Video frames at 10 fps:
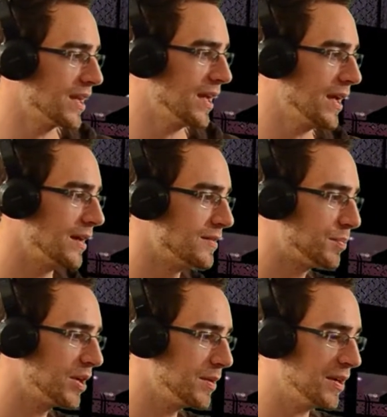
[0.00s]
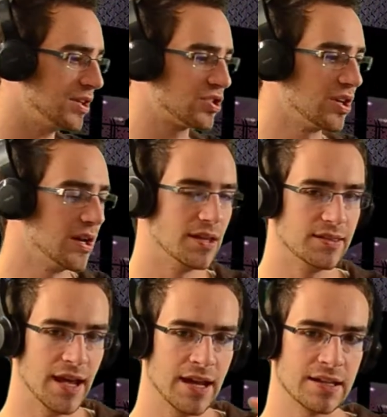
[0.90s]
and pretty much
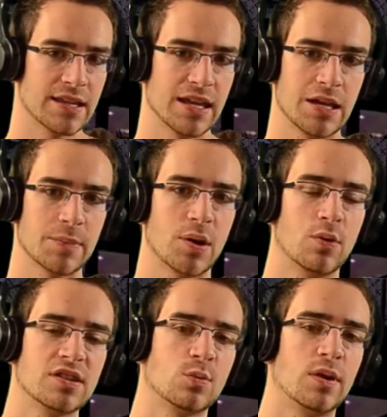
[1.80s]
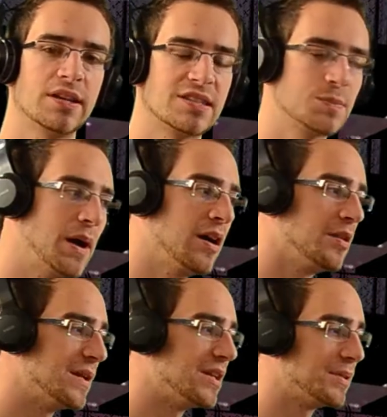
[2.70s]
that game was what inspired
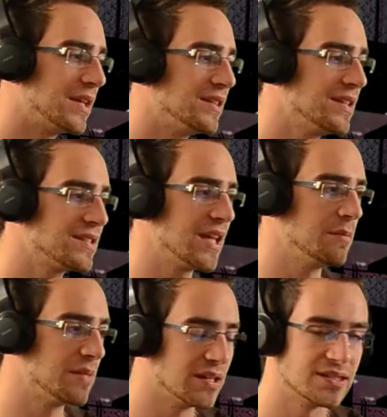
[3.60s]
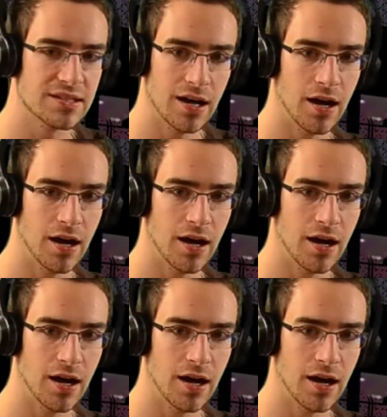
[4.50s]
me to play this game because